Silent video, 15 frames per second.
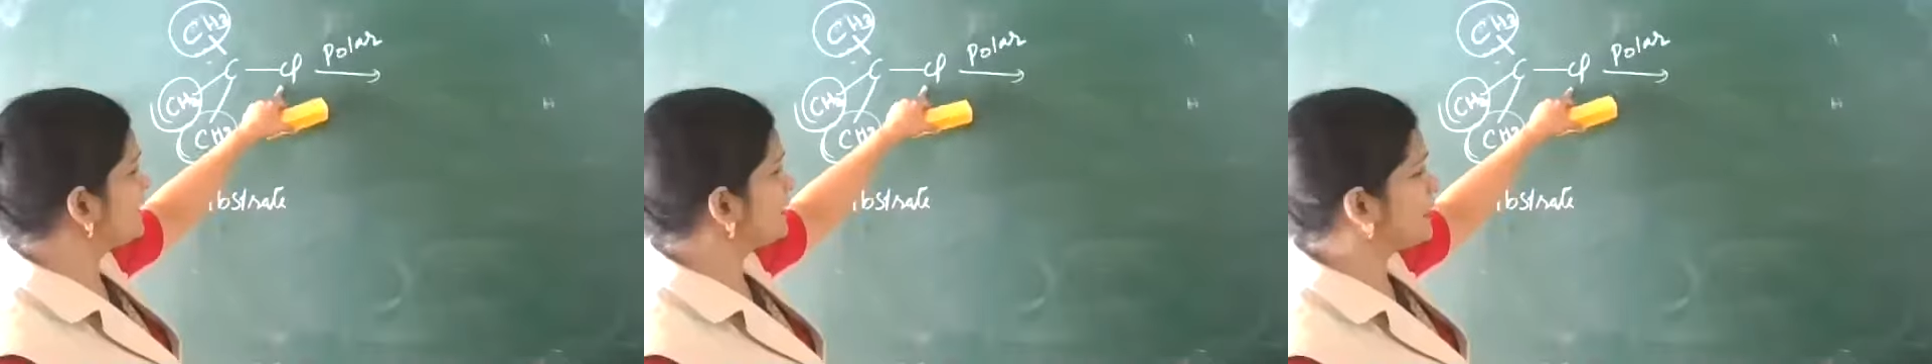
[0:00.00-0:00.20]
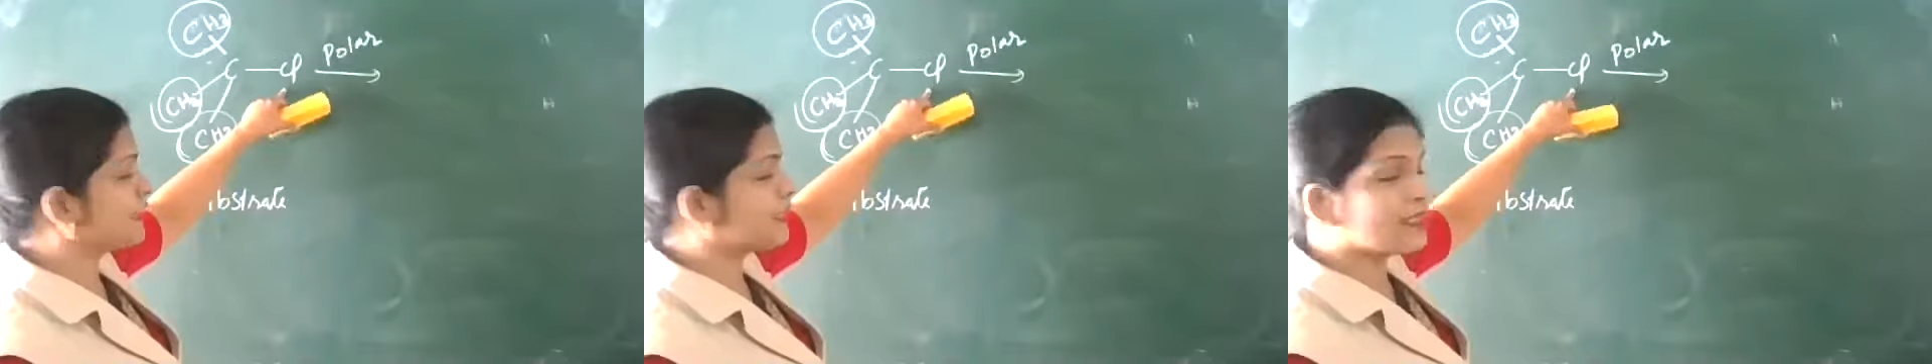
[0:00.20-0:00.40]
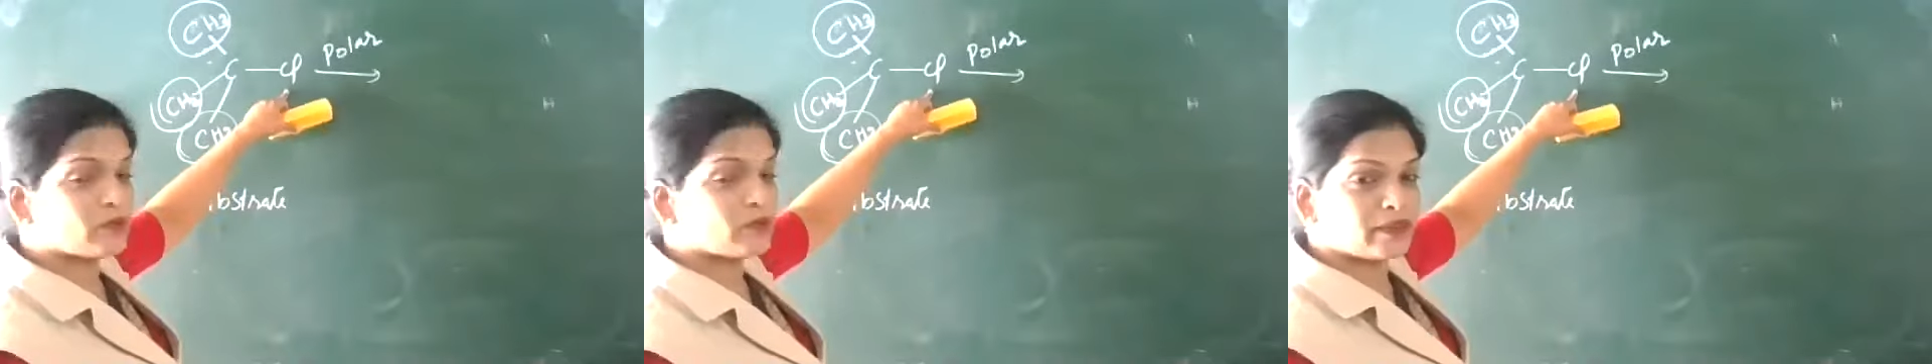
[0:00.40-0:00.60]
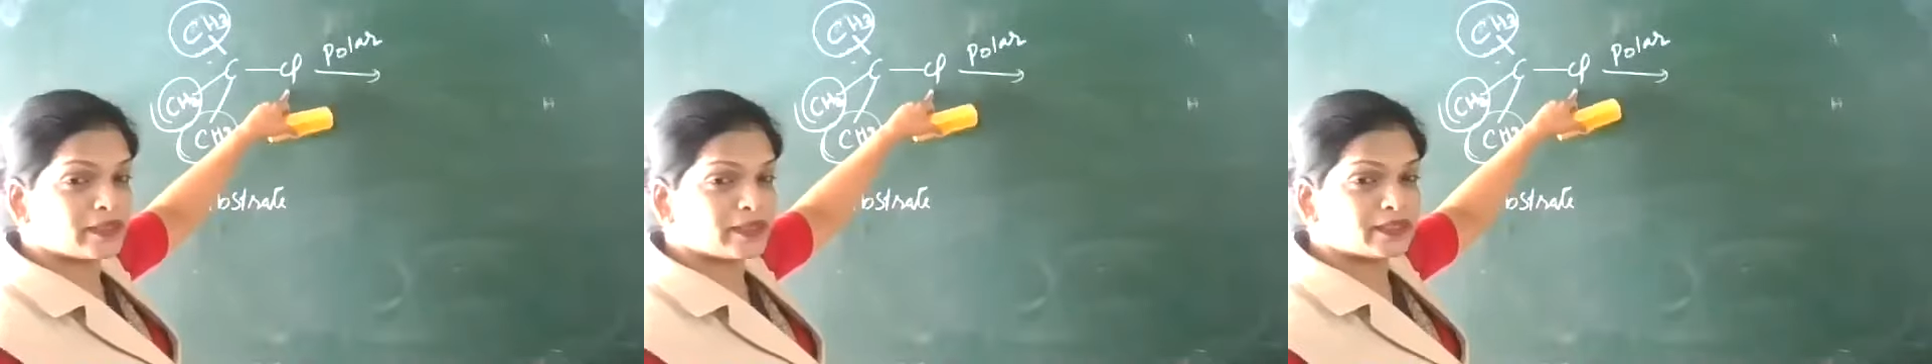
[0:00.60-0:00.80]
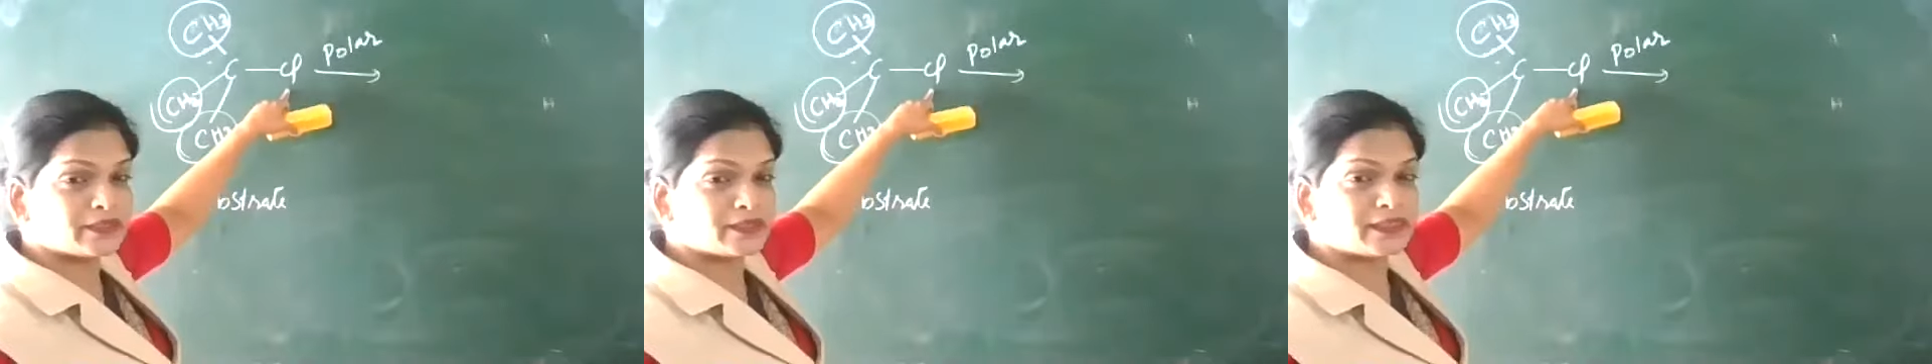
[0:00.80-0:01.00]
can take away
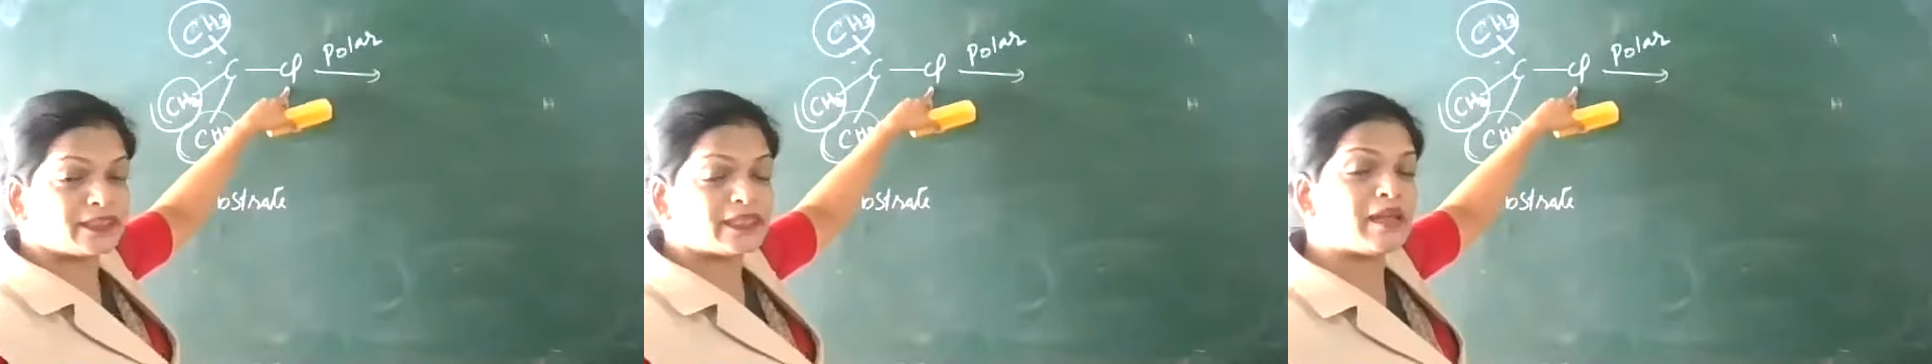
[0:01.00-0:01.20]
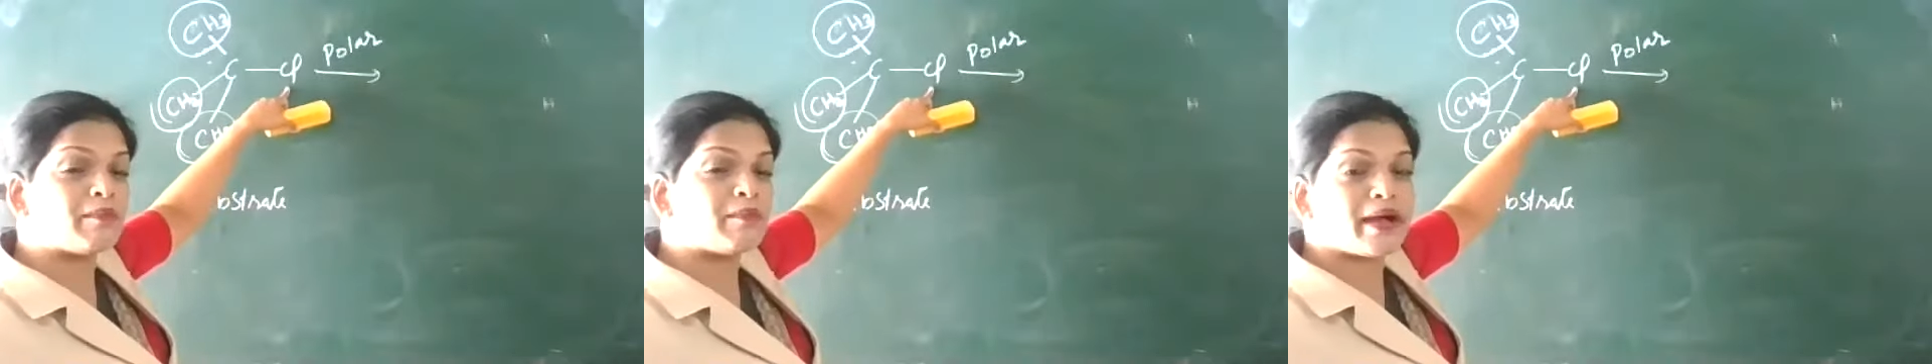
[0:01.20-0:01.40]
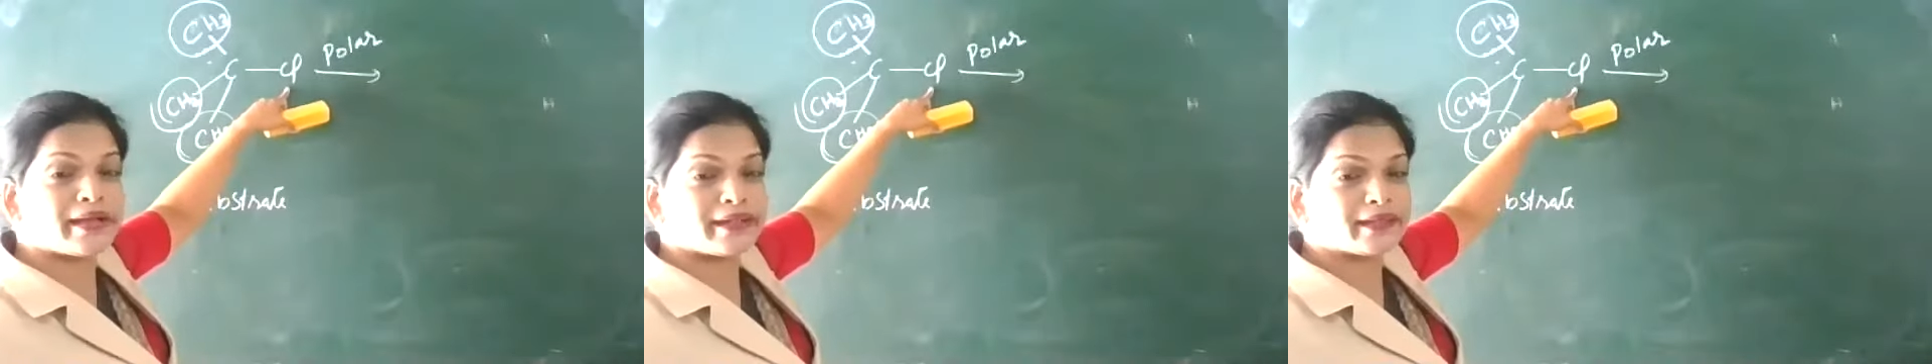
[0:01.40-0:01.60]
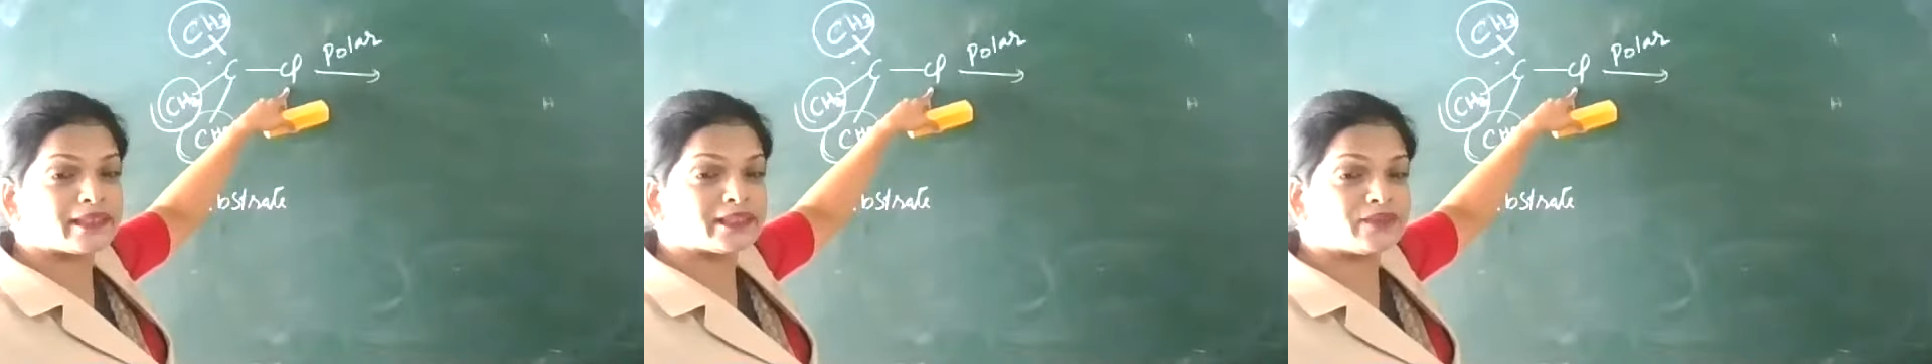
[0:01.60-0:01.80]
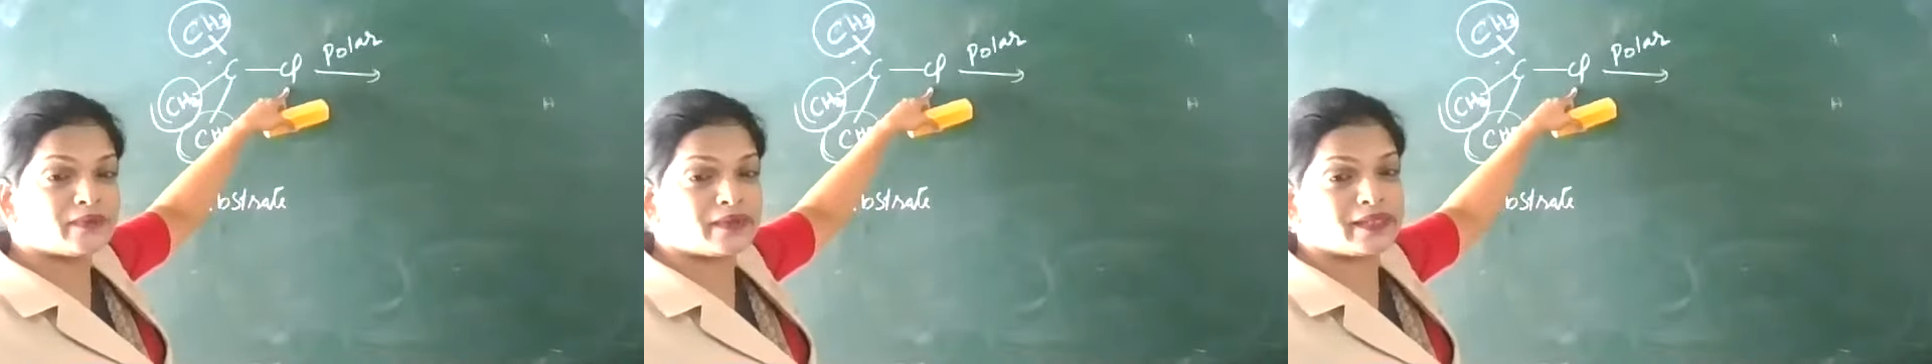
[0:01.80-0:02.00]
the Cl
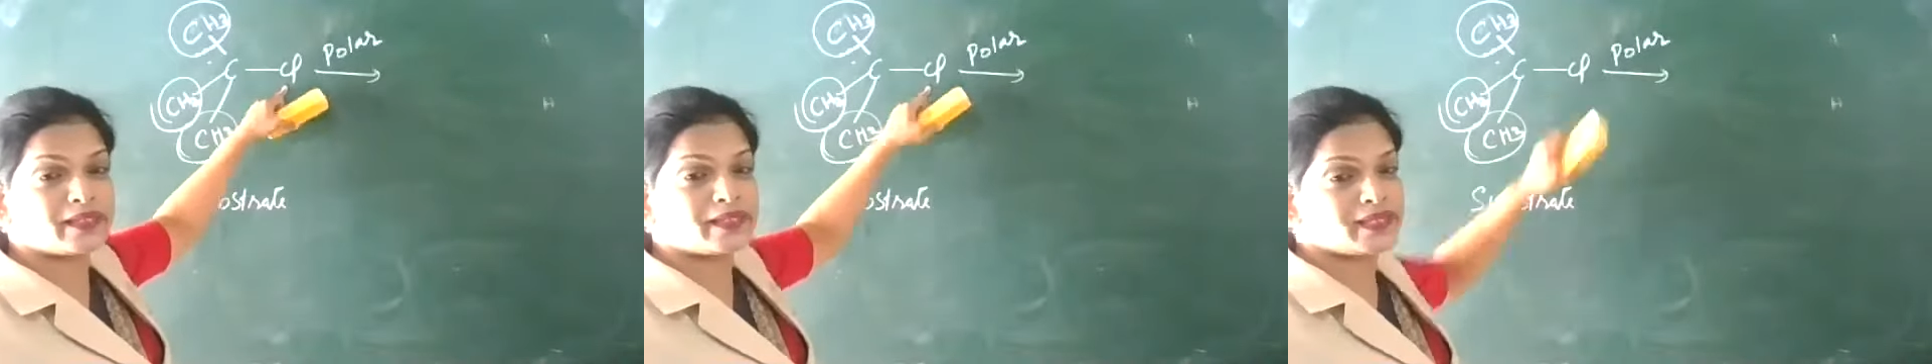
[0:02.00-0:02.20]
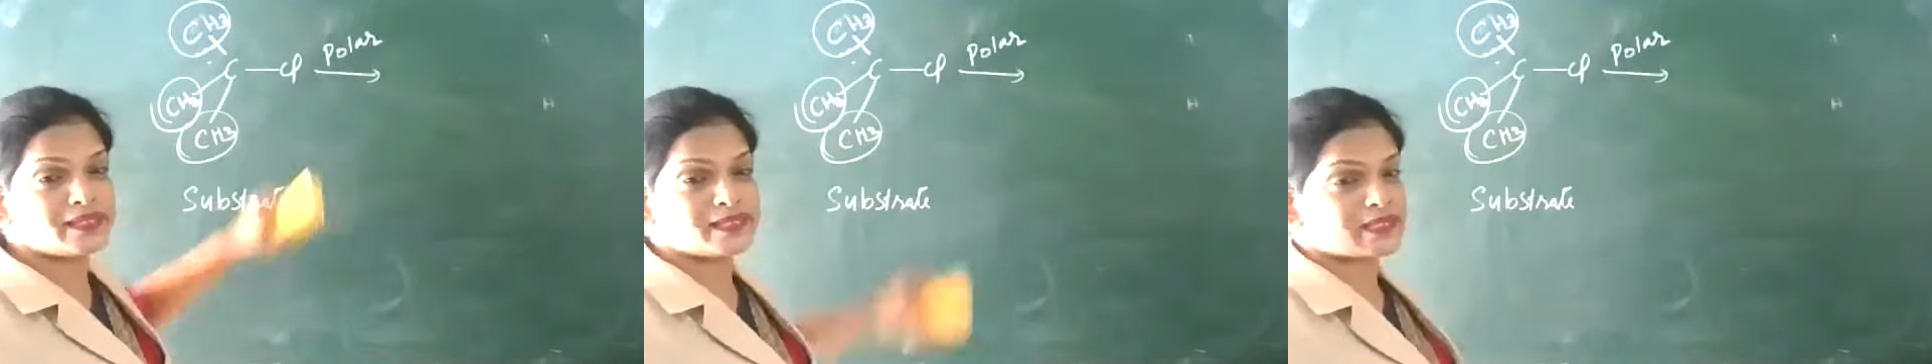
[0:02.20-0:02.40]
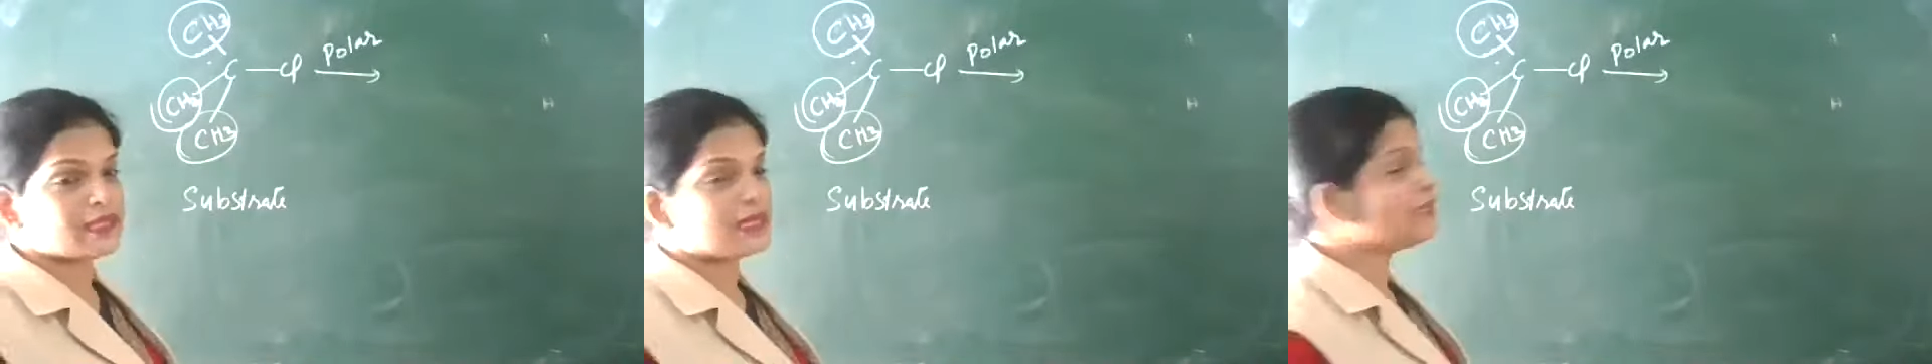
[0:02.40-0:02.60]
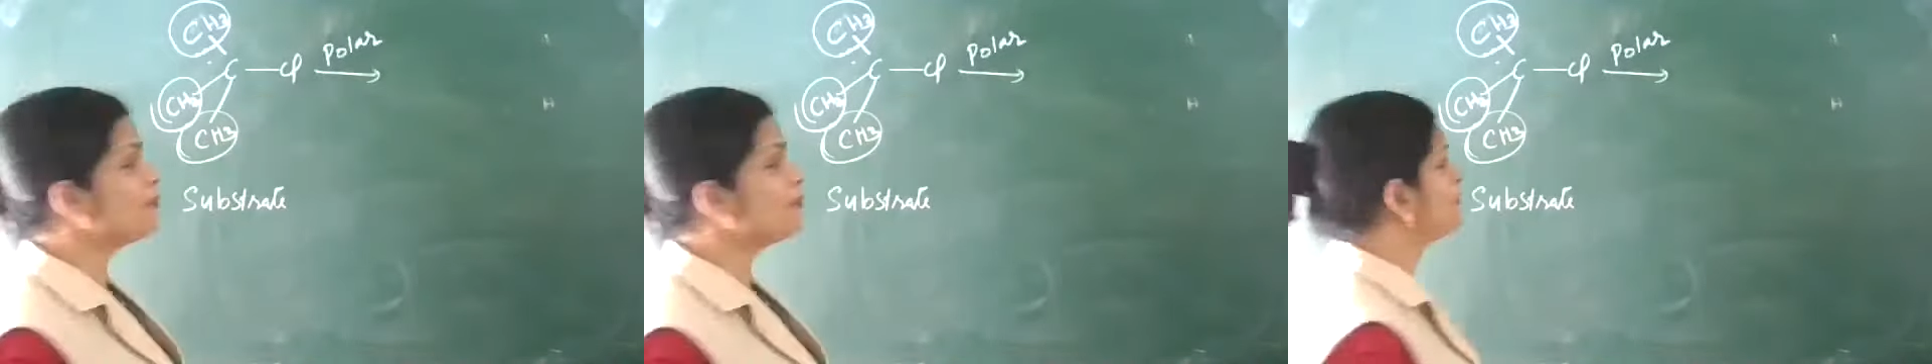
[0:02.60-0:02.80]
minus very easily.